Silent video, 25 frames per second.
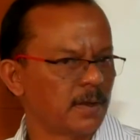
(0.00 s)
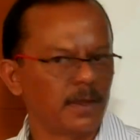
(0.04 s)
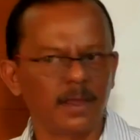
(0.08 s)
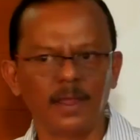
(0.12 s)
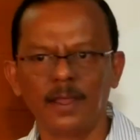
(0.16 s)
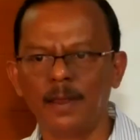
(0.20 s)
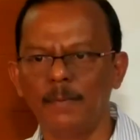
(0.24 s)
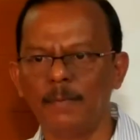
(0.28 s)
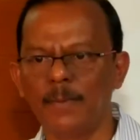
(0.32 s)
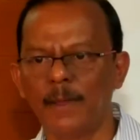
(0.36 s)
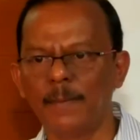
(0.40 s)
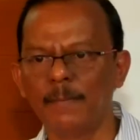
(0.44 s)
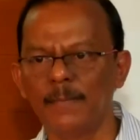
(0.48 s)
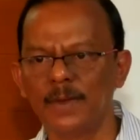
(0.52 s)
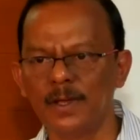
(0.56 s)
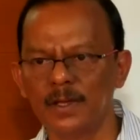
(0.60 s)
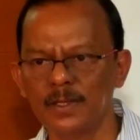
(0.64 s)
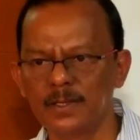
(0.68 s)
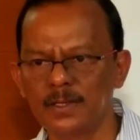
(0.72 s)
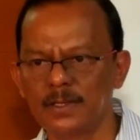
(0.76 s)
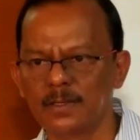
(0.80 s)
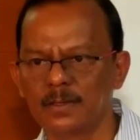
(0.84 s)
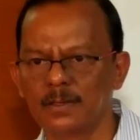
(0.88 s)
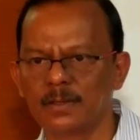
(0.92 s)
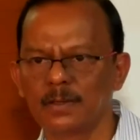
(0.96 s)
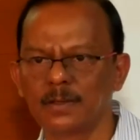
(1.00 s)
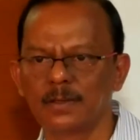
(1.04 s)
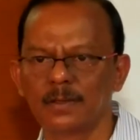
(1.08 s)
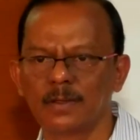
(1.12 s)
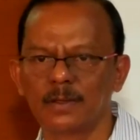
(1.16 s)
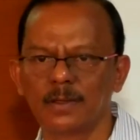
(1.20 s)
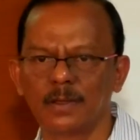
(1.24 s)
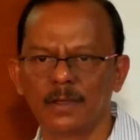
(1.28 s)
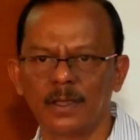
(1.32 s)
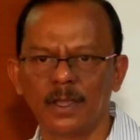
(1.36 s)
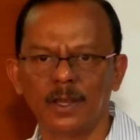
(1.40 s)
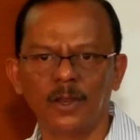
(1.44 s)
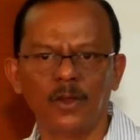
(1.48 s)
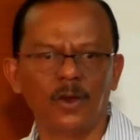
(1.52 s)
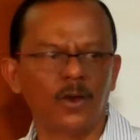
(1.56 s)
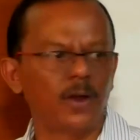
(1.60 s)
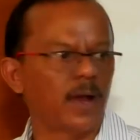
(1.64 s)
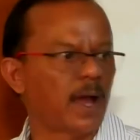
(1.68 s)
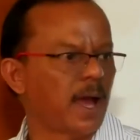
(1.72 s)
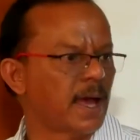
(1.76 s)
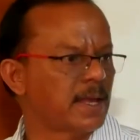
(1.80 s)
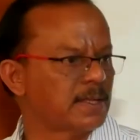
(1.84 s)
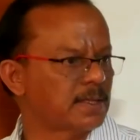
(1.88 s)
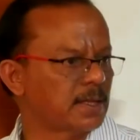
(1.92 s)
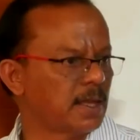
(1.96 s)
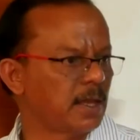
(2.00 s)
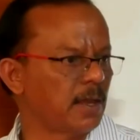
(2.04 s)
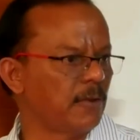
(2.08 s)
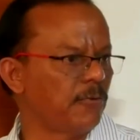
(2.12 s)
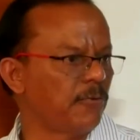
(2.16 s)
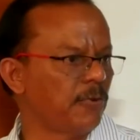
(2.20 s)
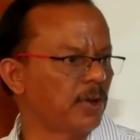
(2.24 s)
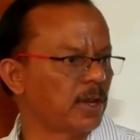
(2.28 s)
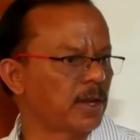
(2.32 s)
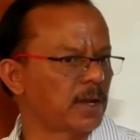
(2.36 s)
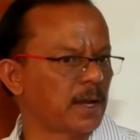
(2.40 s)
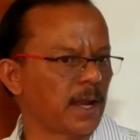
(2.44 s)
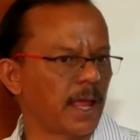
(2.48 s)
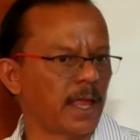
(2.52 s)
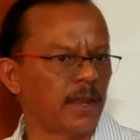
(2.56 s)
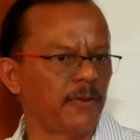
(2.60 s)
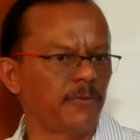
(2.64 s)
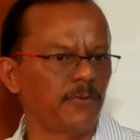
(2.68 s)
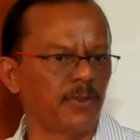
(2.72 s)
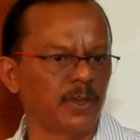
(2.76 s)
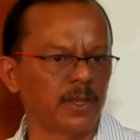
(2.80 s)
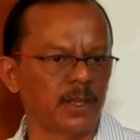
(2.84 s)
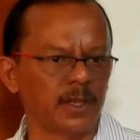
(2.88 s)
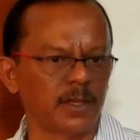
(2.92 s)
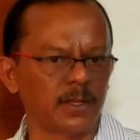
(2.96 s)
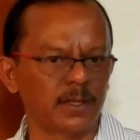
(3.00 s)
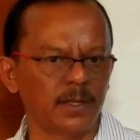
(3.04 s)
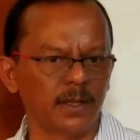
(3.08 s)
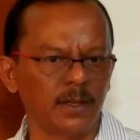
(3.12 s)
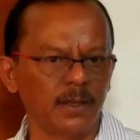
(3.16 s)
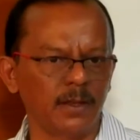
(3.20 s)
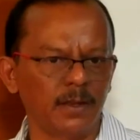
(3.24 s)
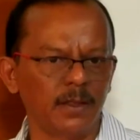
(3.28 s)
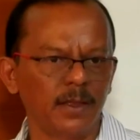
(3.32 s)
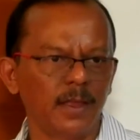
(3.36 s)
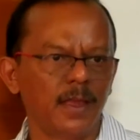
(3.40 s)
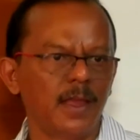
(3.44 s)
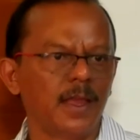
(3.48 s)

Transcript: in members, you know, asking for clarification.